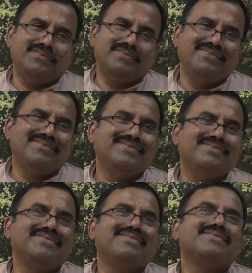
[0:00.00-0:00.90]
like an
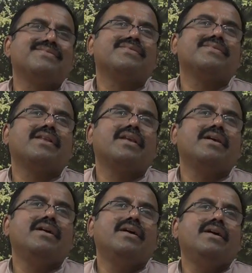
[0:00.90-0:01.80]
image on the
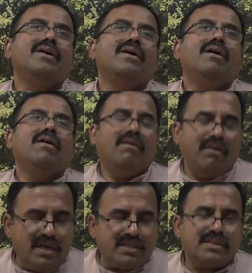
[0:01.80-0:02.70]
screen
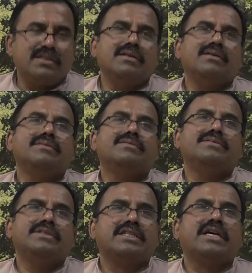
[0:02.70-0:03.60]
yes
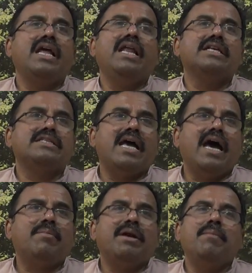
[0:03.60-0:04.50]
the screen is
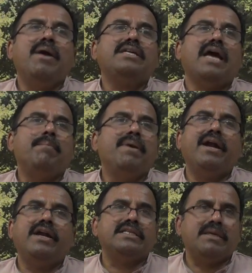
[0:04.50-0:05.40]
there, but image
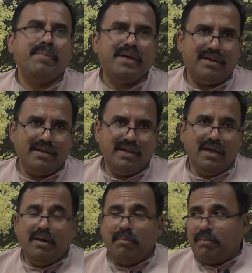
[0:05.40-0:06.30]
appear and disappear.
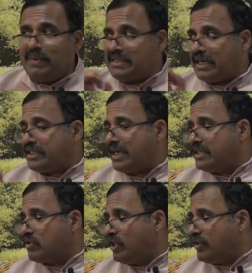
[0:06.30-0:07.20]
Please understand
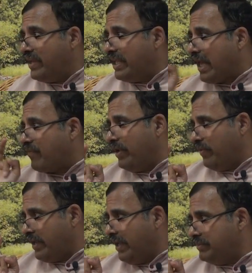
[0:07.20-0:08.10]
this logic very carefully,
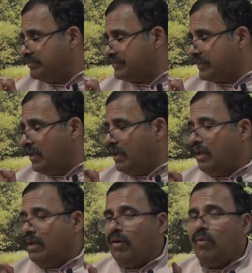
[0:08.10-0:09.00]
okay?
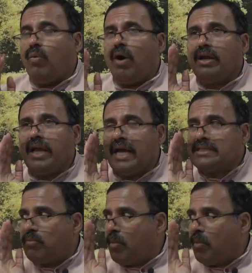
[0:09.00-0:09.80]
What has a